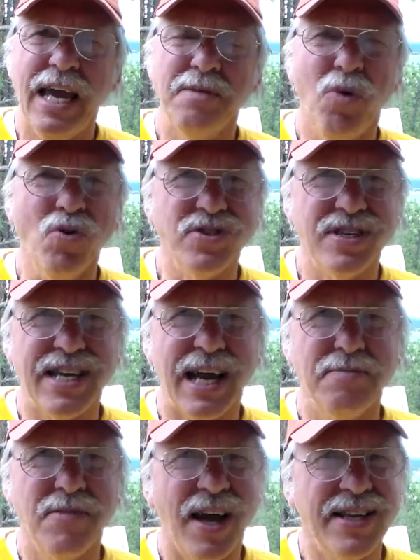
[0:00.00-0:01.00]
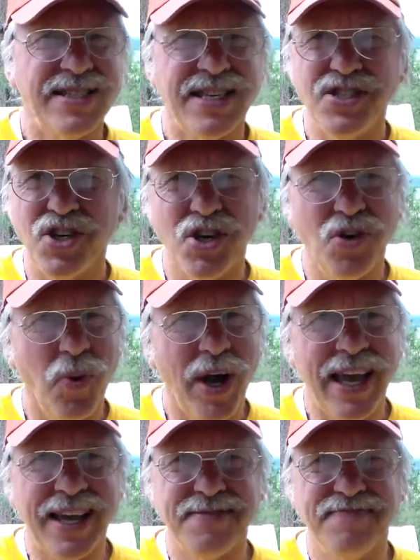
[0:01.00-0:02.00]
and most of the time not in such a good
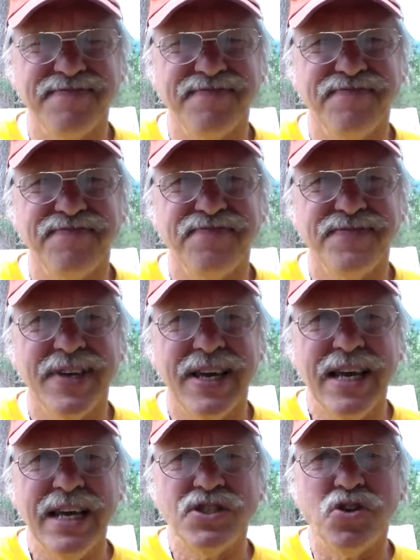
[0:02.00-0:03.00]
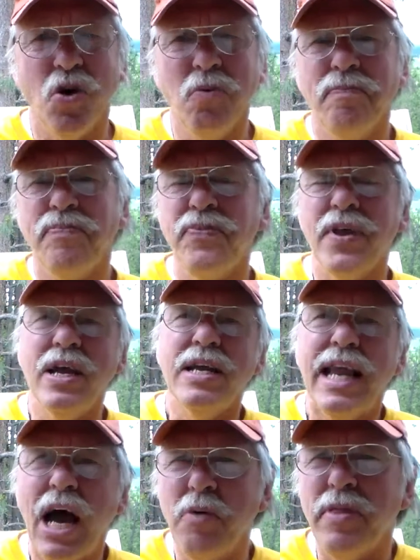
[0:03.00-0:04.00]
way. So
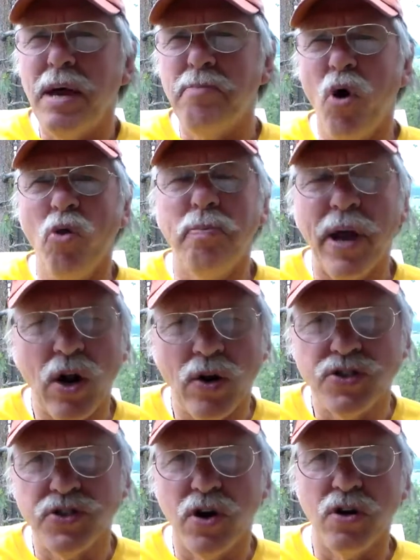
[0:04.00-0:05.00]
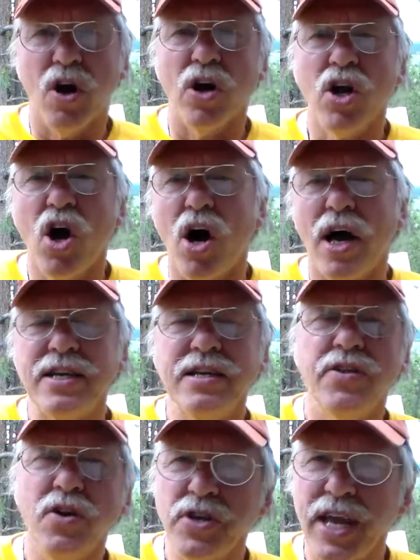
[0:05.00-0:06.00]
now that both parents are gone,
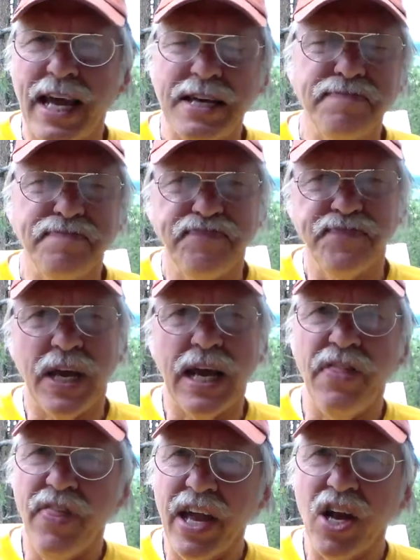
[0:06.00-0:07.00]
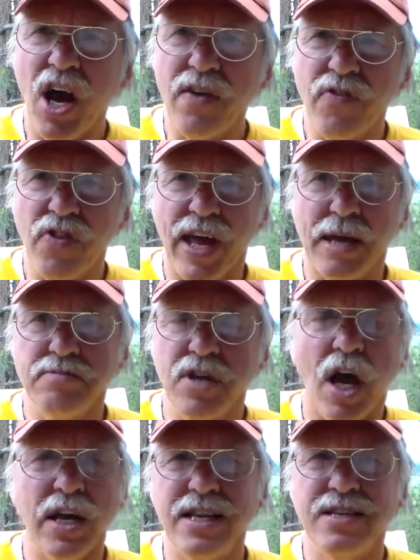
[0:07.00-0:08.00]
they're dead, and I thank God for that.
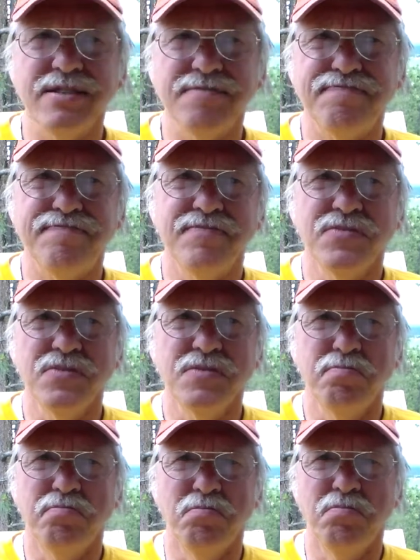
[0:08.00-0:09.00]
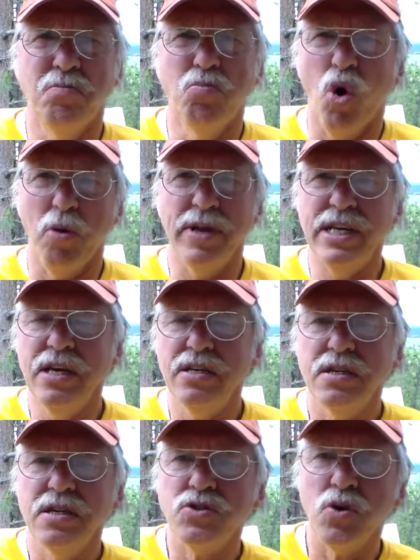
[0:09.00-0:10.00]
Not in a morbid
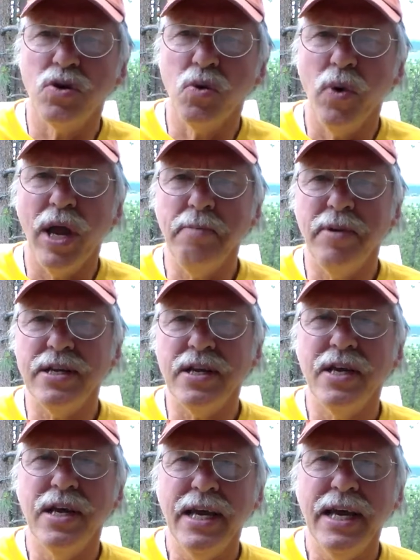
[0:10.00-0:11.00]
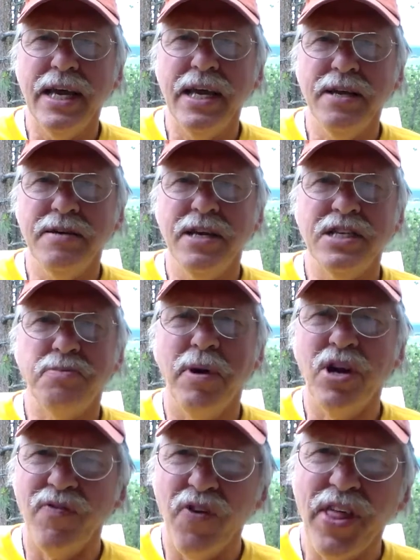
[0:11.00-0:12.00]
sort of way, but it's
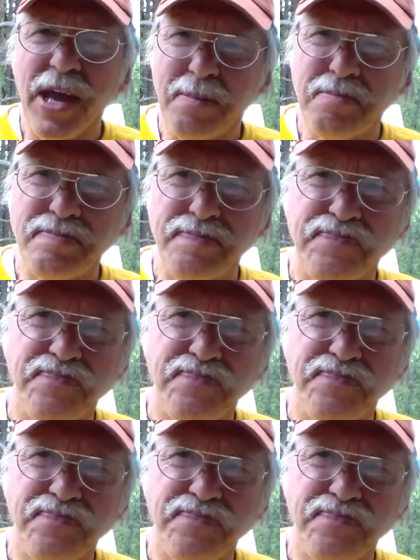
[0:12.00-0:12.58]
better for them.